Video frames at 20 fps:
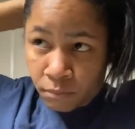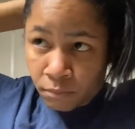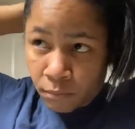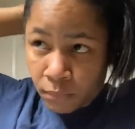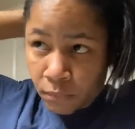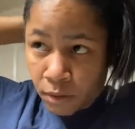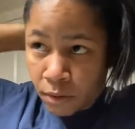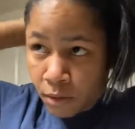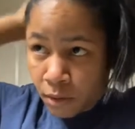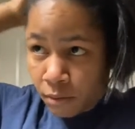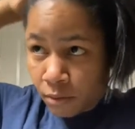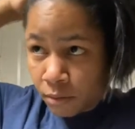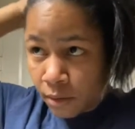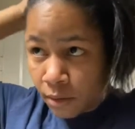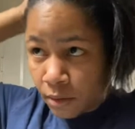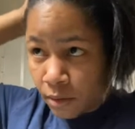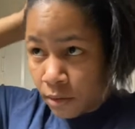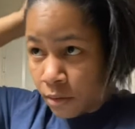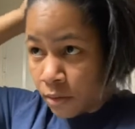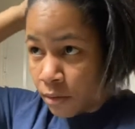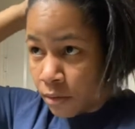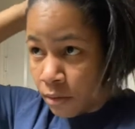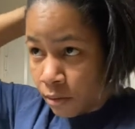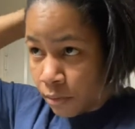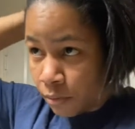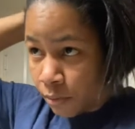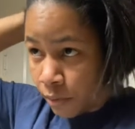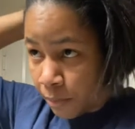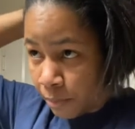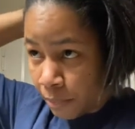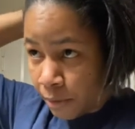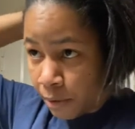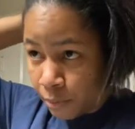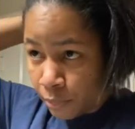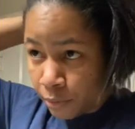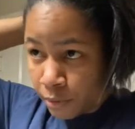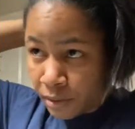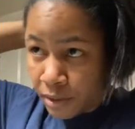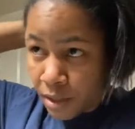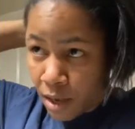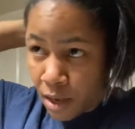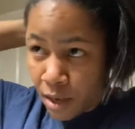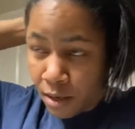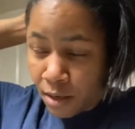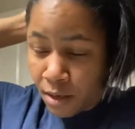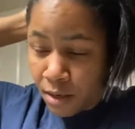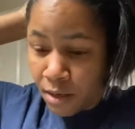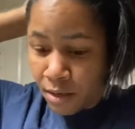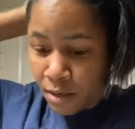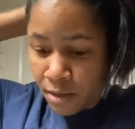And don't listen to what people say.